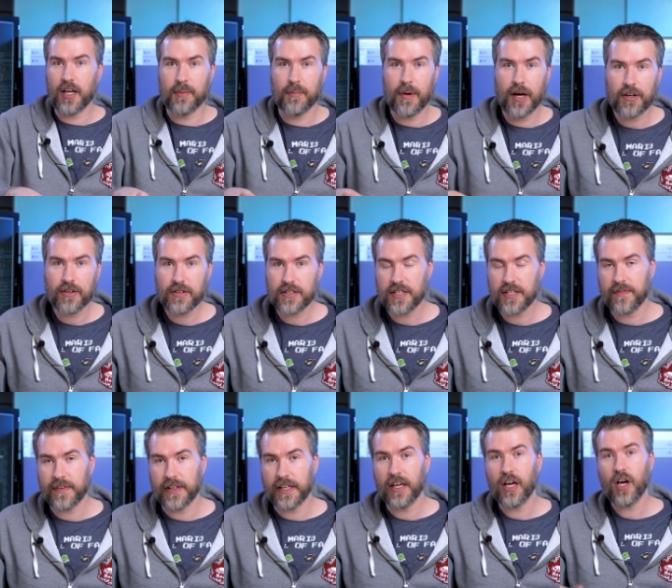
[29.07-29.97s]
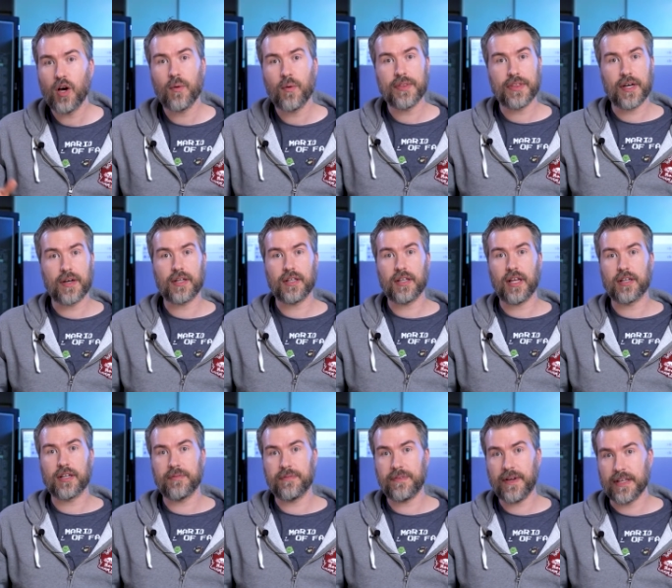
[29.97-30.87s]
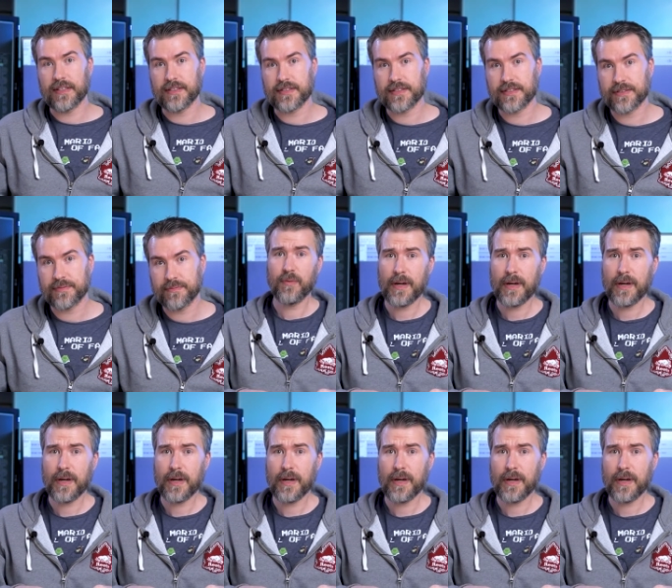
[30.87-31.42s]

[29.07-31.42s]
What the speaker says: on a modern TV without a lot of fuss. The